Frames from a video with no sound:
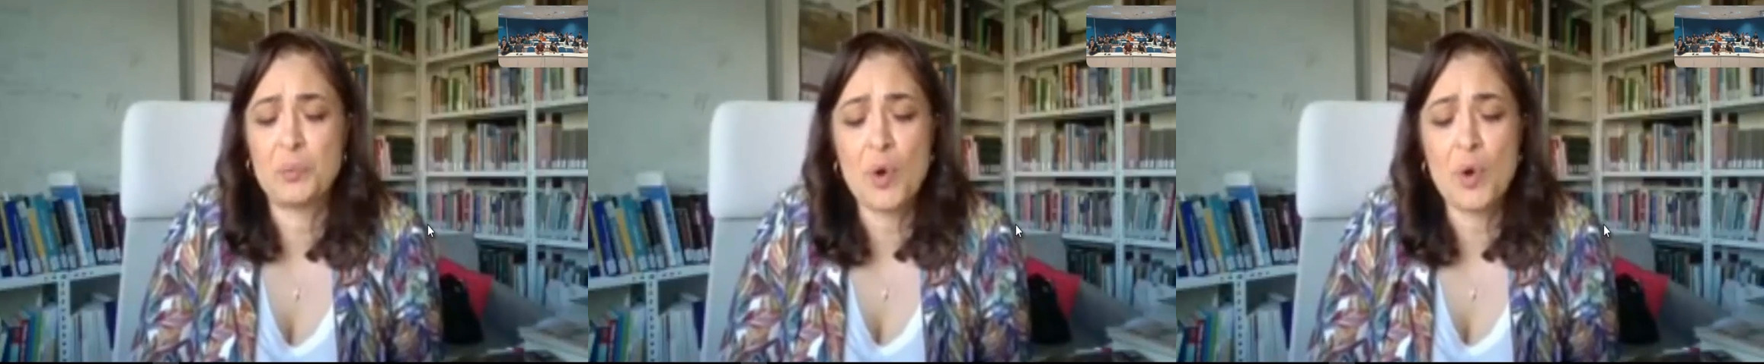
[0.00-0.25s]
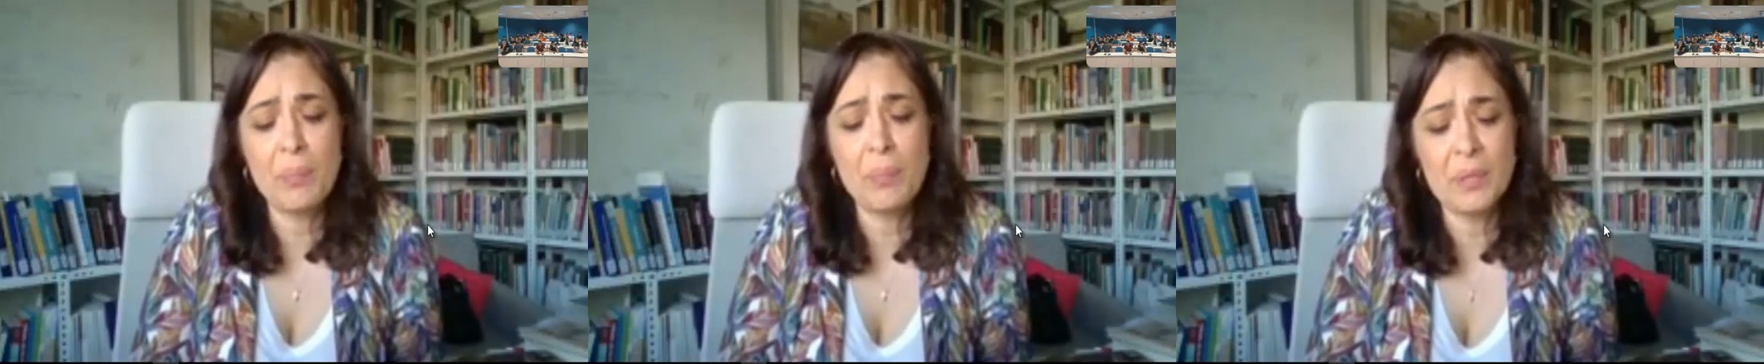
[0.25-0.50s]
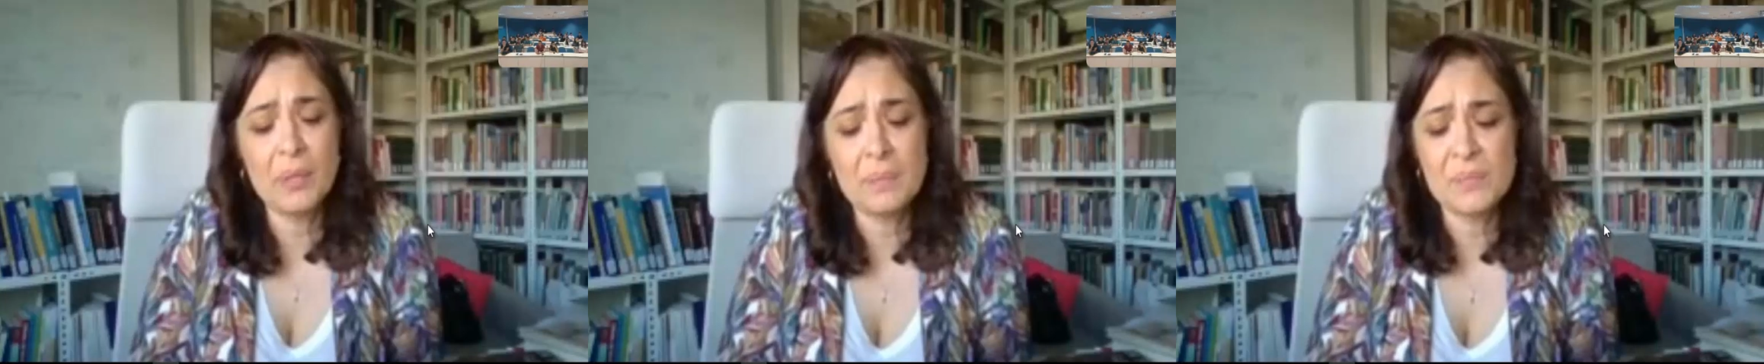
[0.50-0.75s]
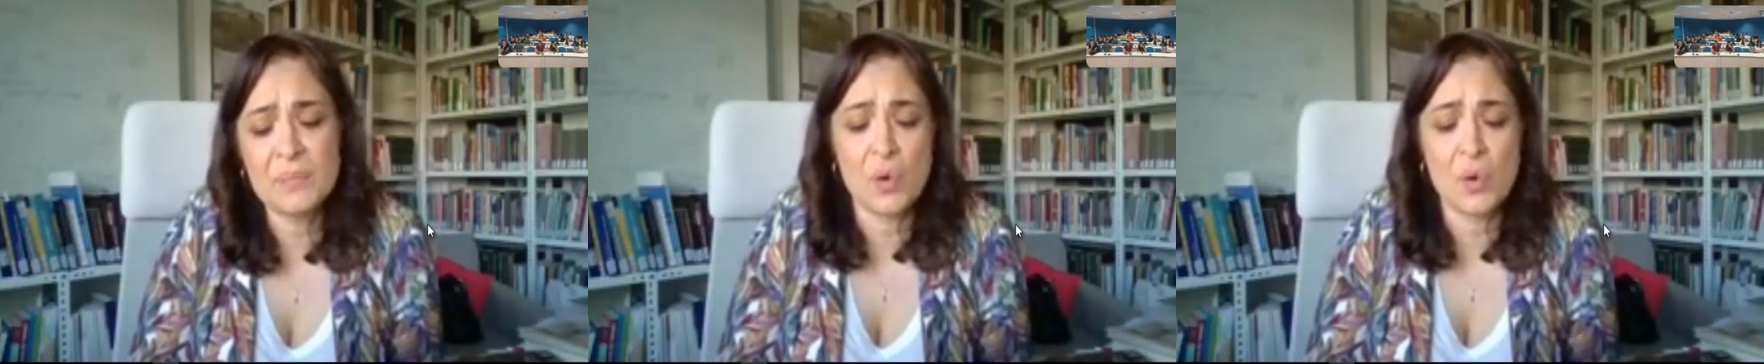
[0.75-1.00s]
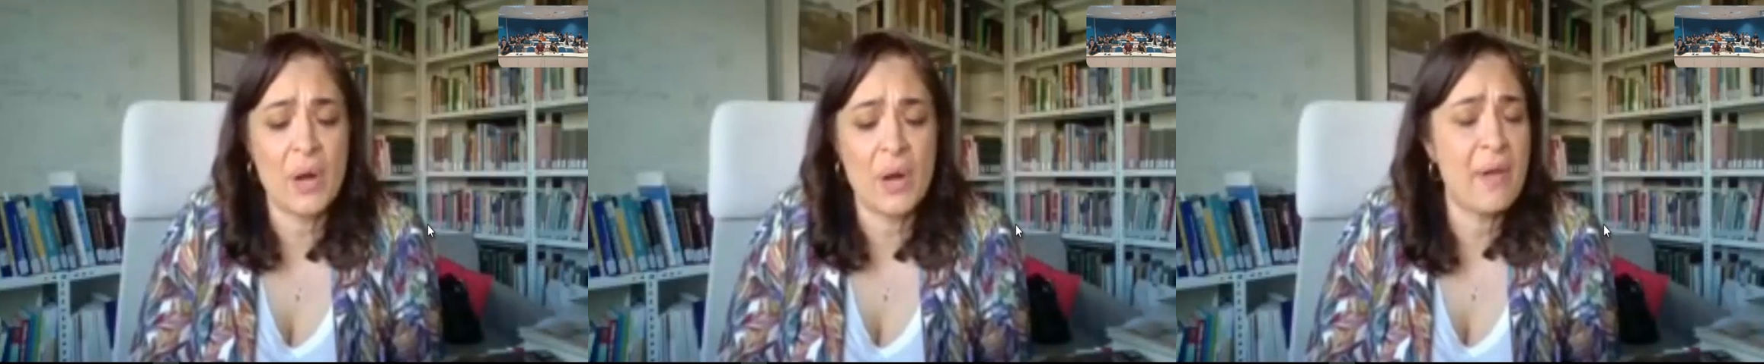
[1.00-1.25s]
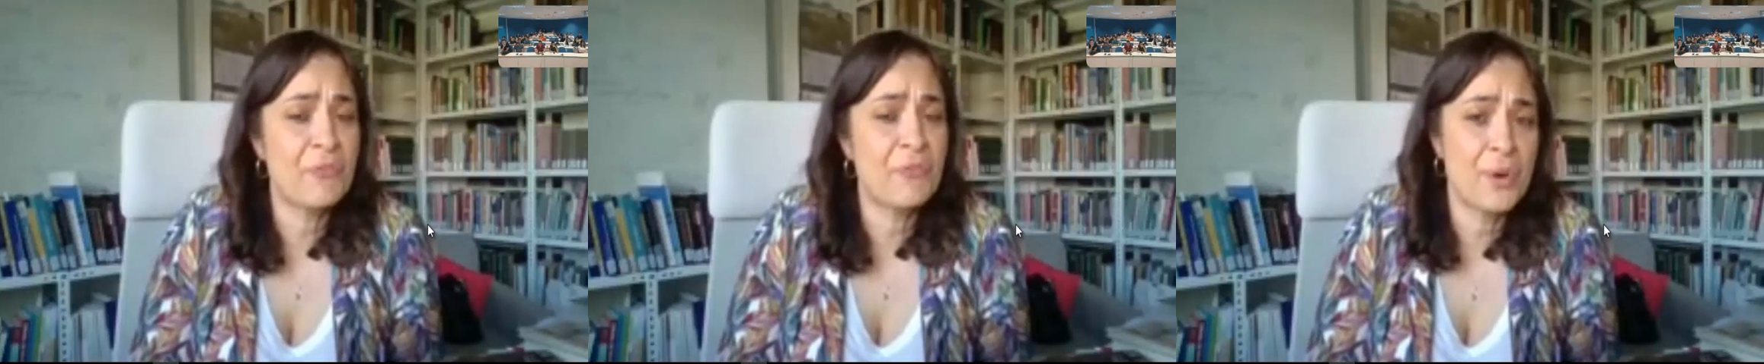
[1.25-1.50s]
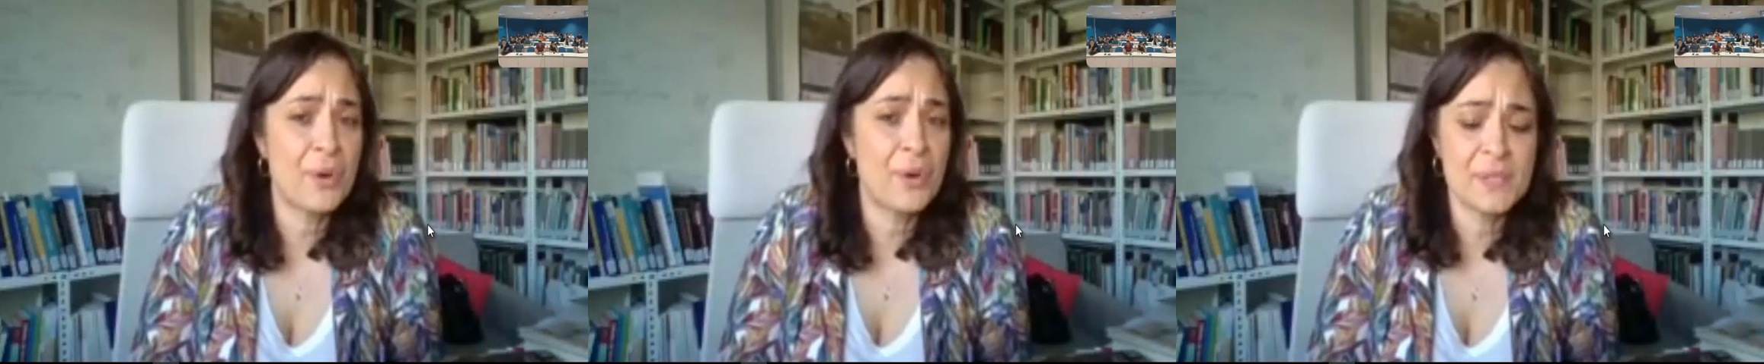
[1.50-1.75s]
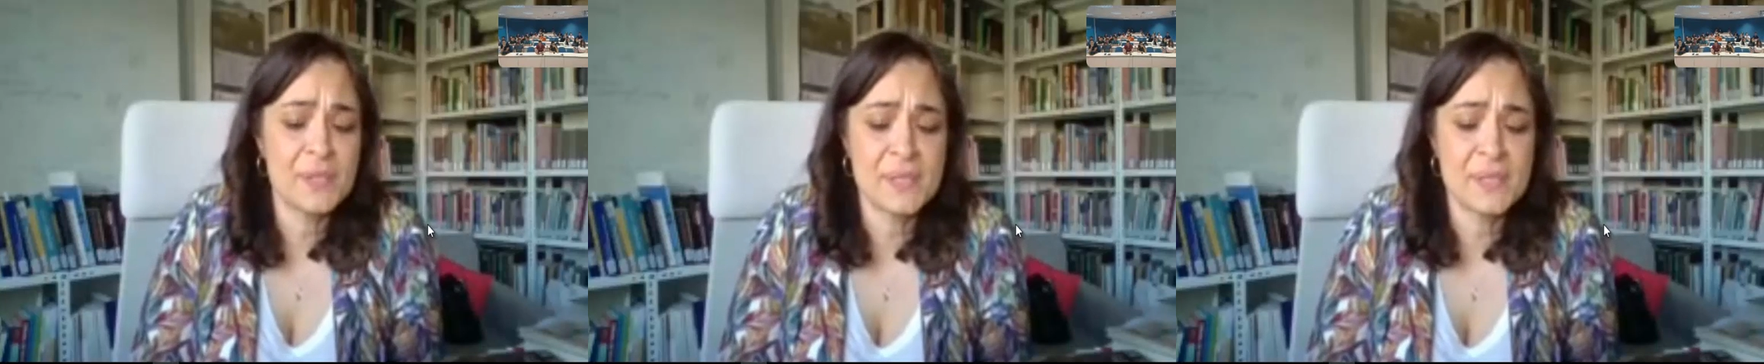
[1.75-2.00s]
to problems or
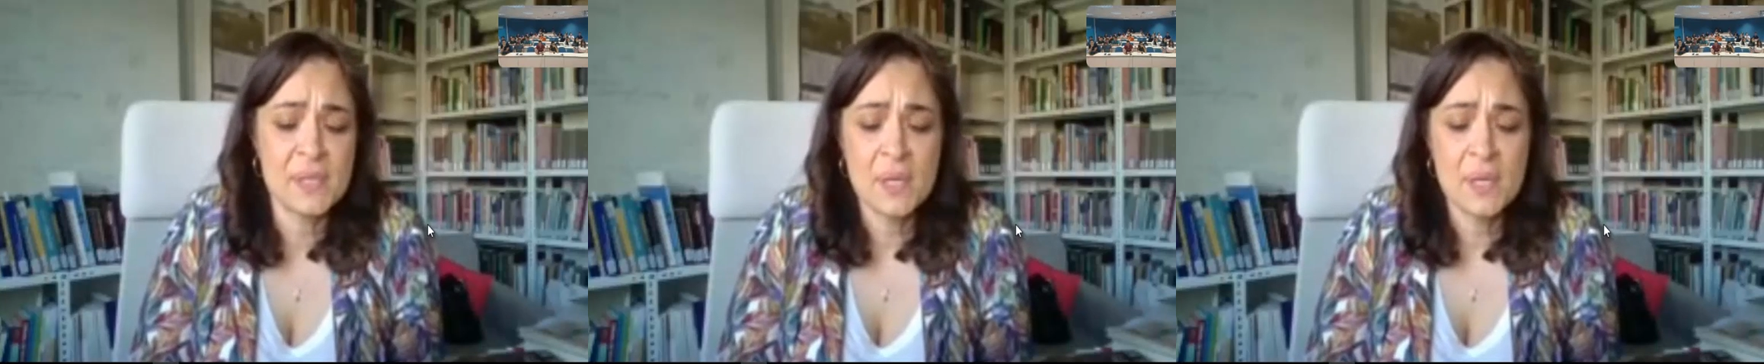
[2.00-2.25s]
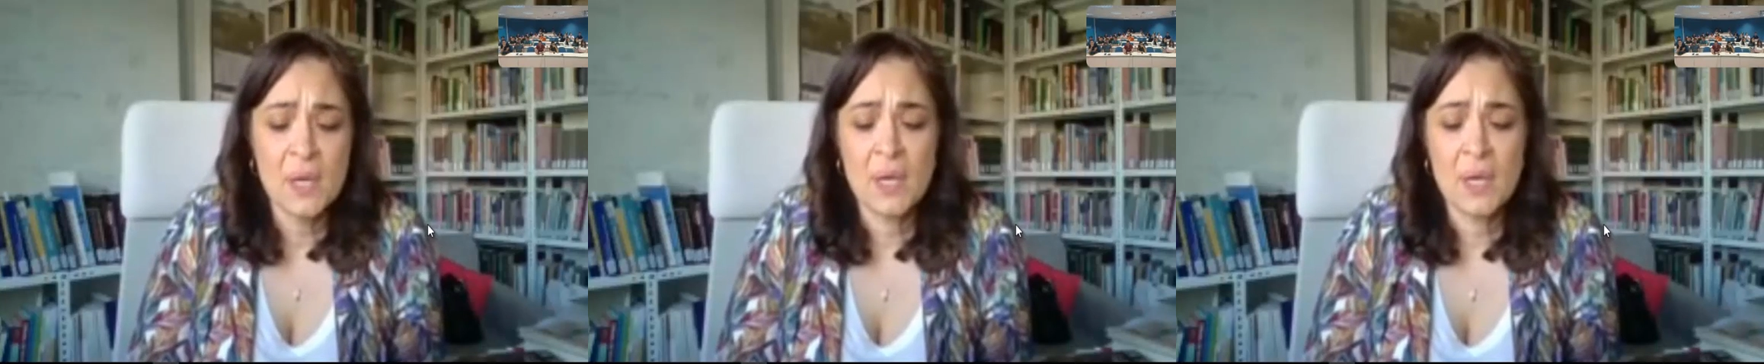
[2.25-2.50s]
efforts,